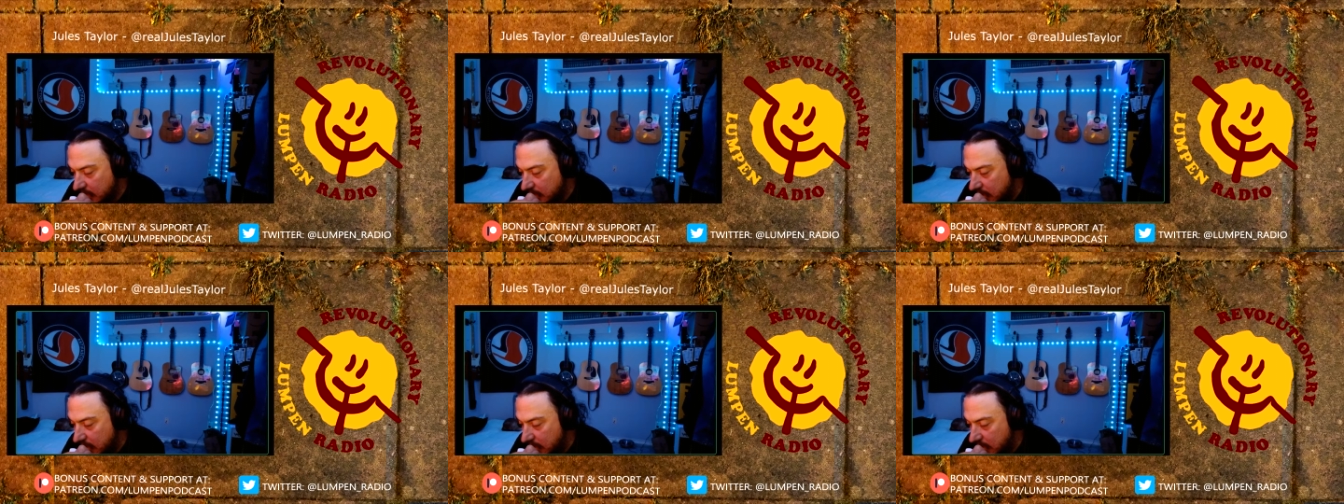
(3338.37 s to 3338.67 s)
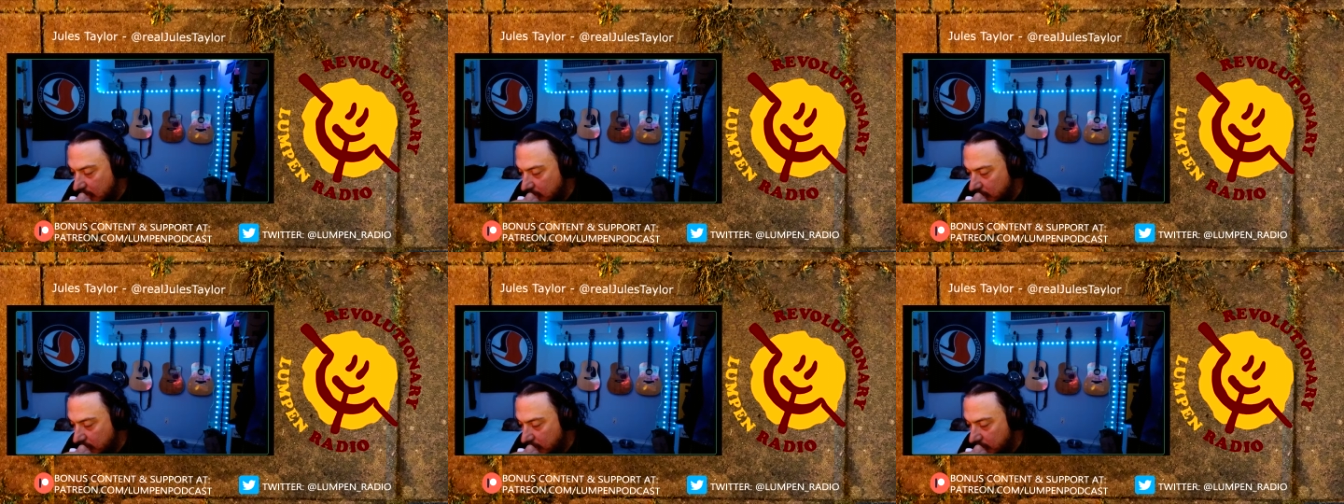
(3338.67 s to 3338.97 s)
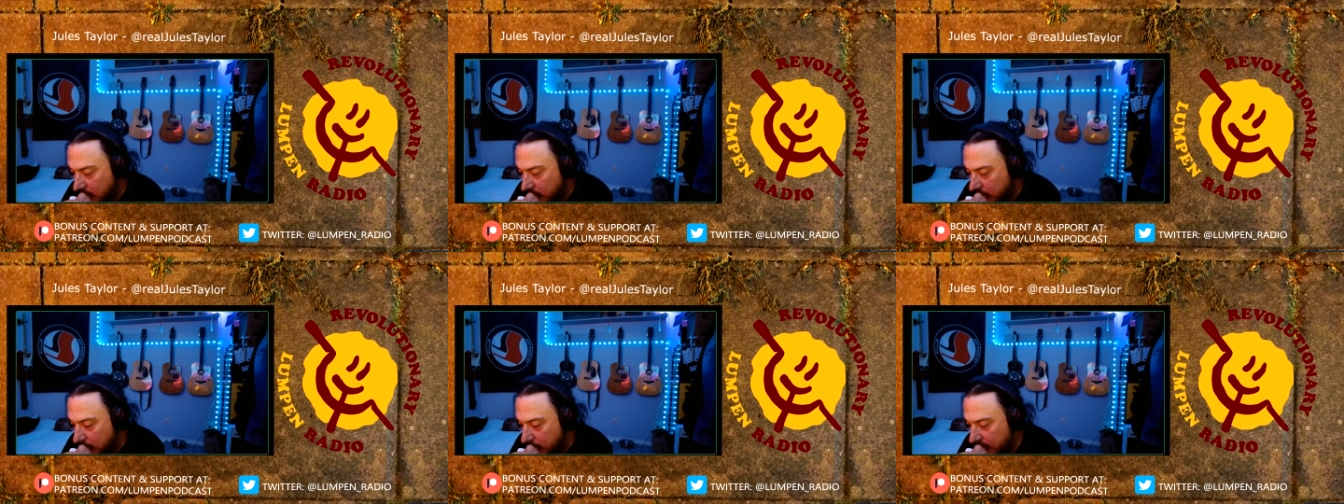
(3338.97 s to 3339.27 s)

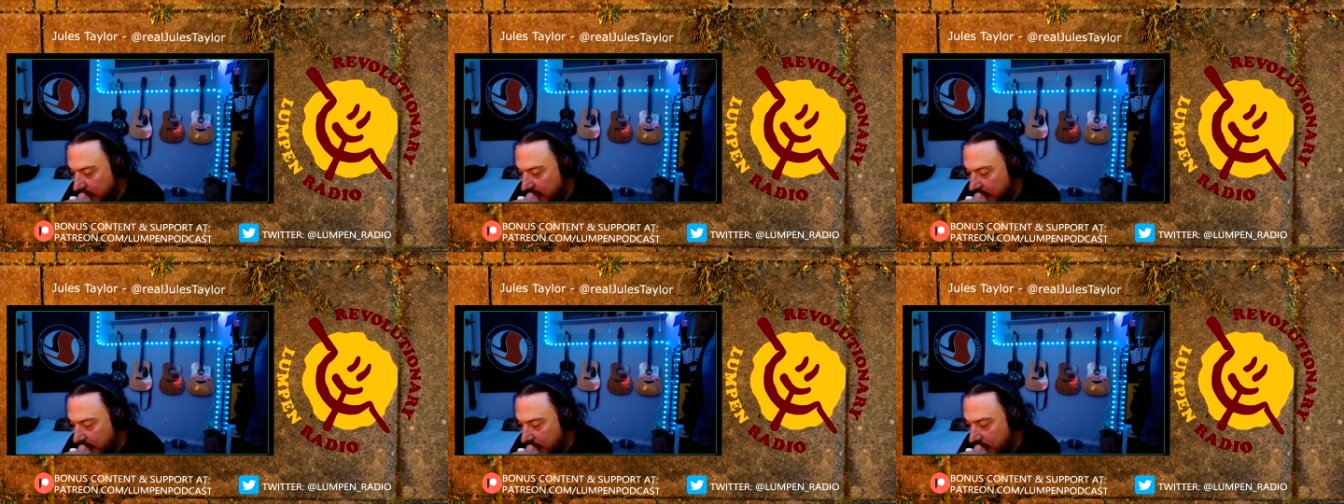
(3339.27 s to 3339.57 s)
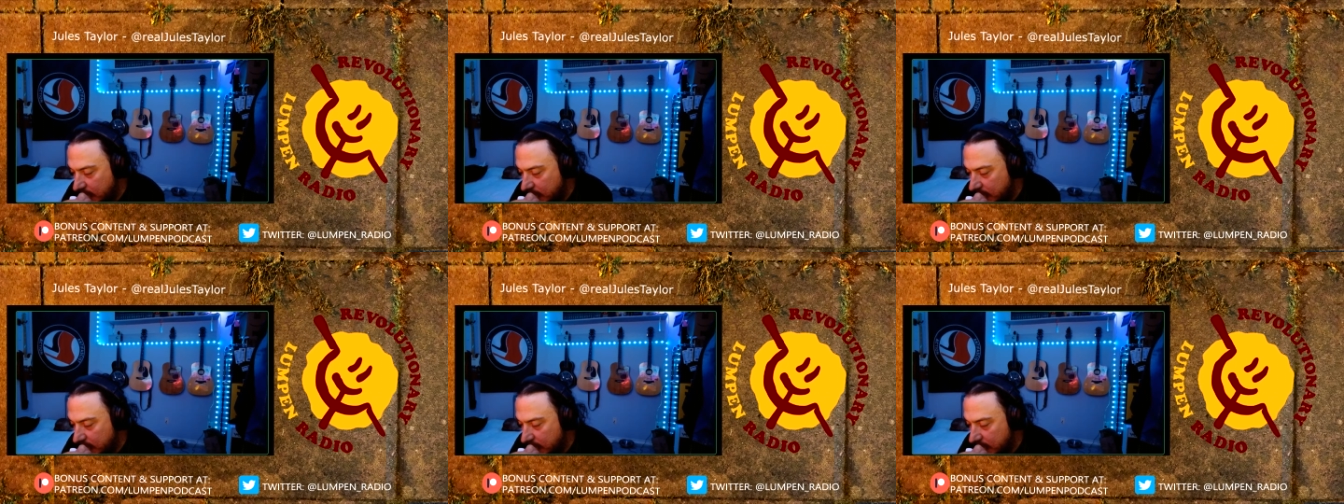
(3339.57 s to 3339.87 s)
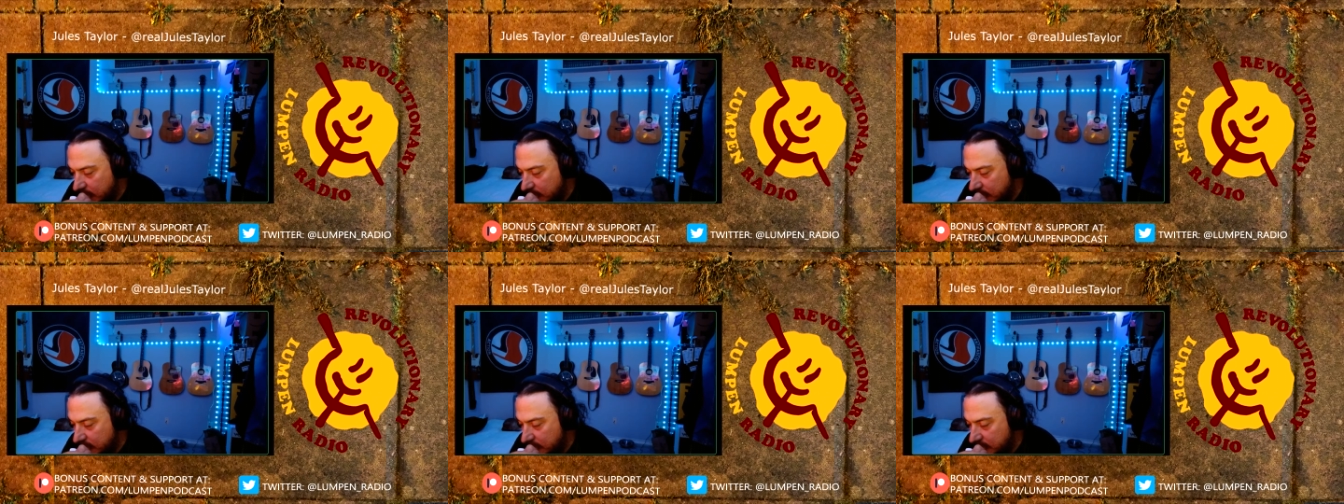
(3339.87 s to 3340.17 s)
But
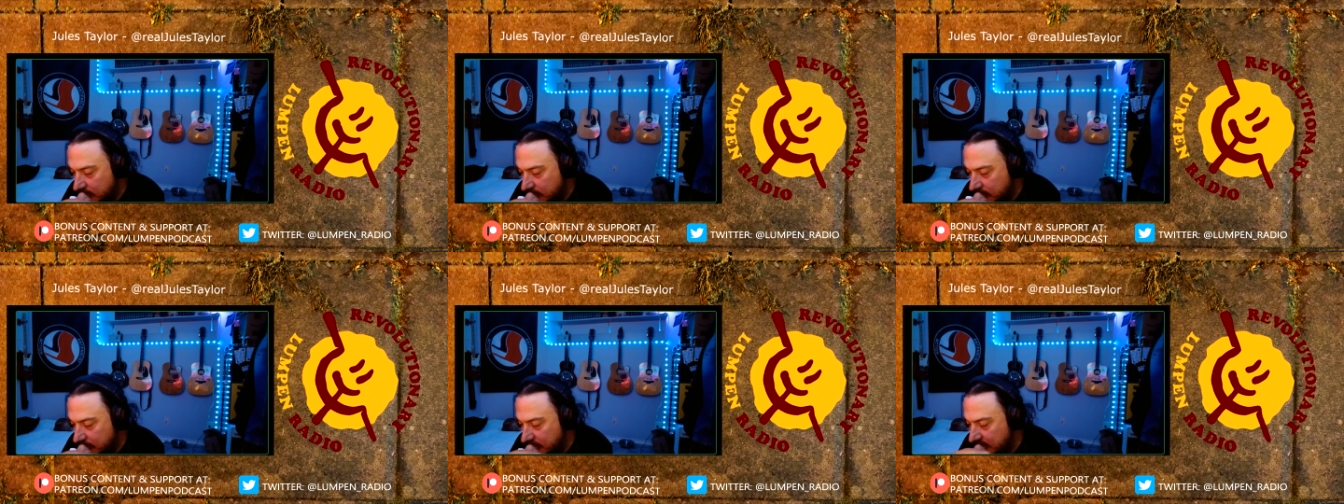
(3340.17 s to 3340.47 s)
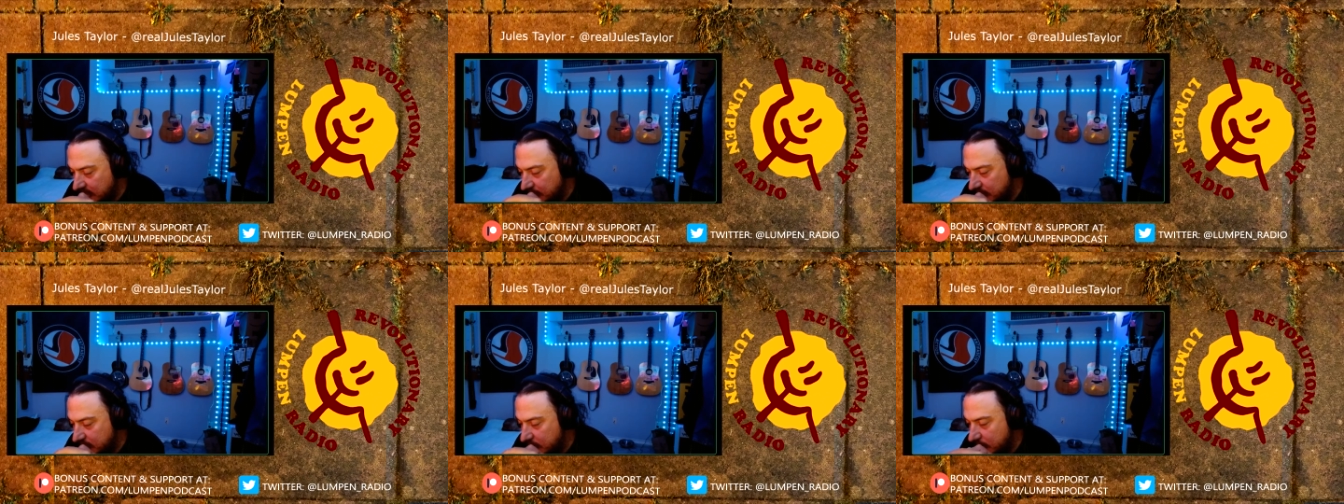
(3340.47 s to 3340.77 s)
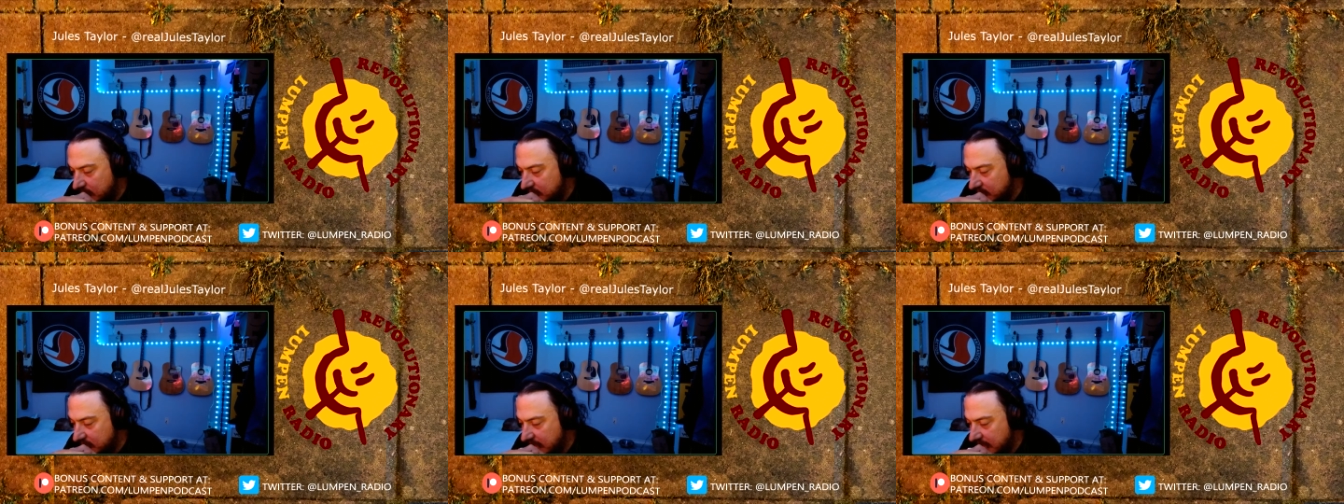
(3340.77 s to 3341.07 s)
there's
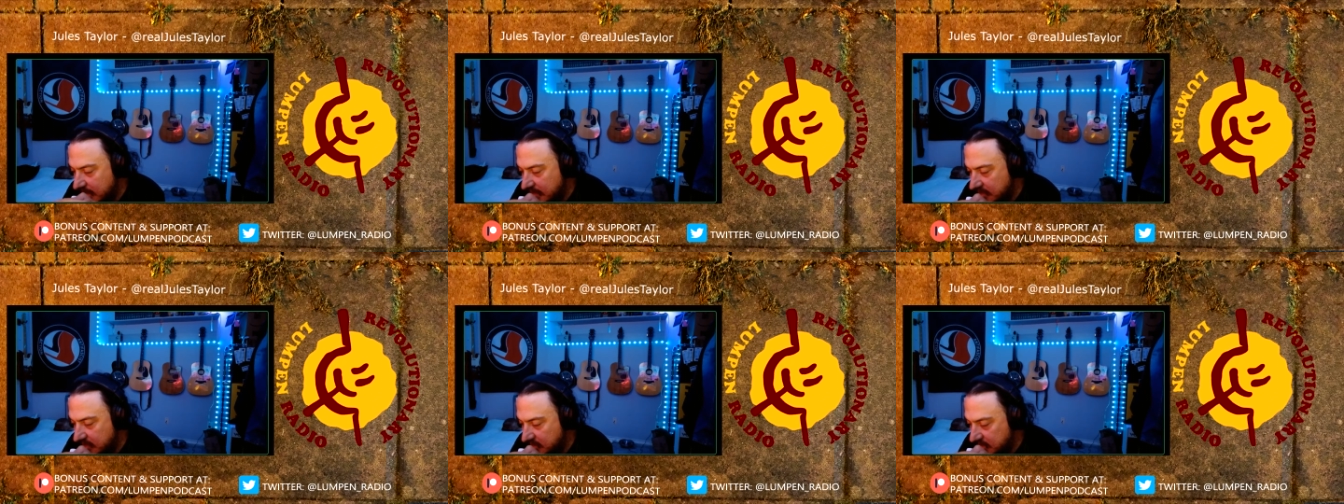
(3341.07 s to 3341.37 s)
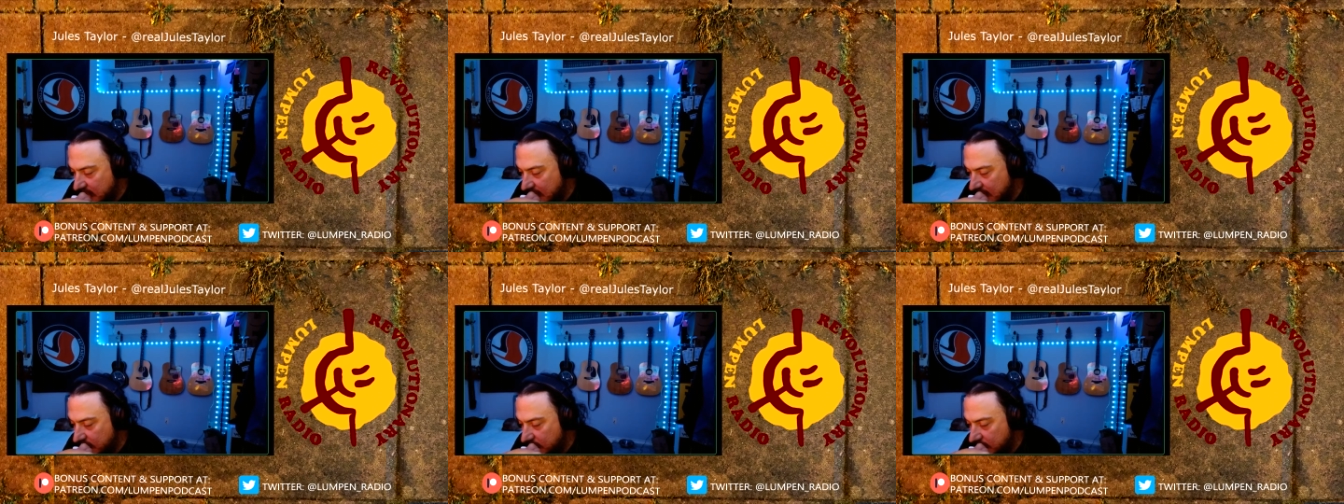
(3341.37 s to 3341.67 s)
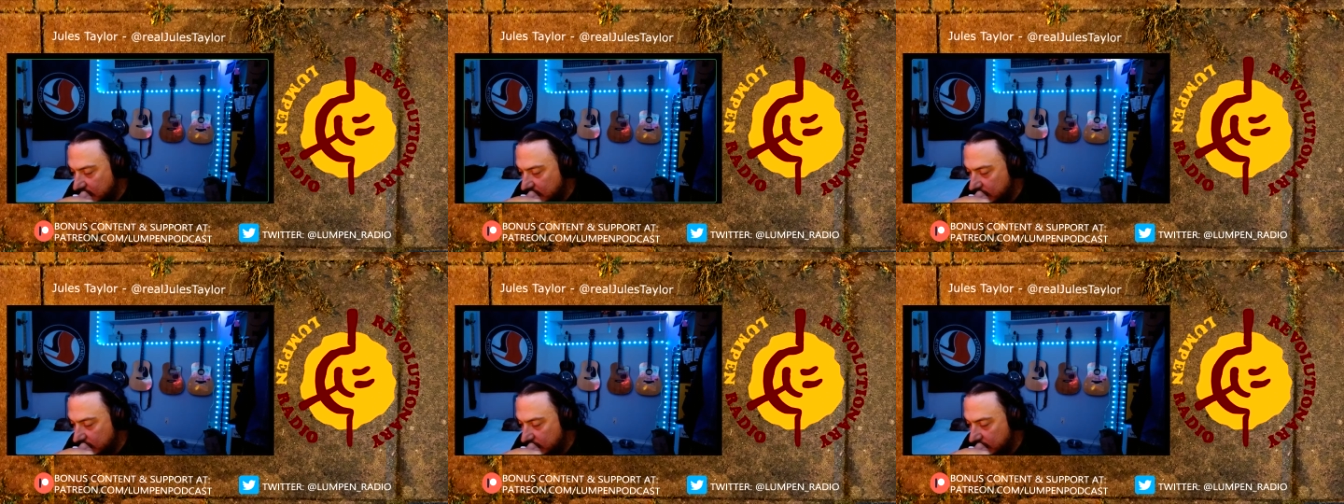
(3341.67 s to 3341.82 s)
CPUSA is not